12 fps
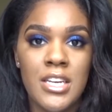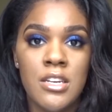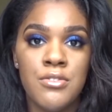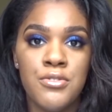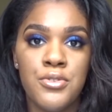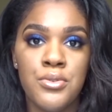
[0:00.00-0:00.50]

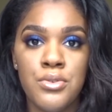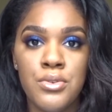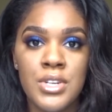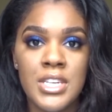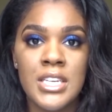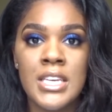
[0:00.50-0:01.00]
If
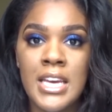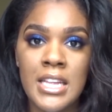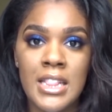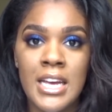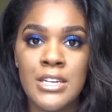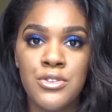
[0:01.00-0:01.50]
you
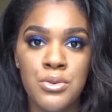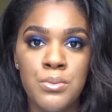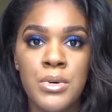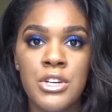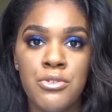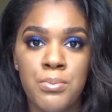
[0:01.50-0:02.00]
get like too
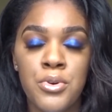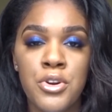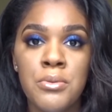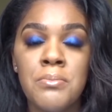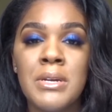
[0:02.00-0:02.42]
much burn,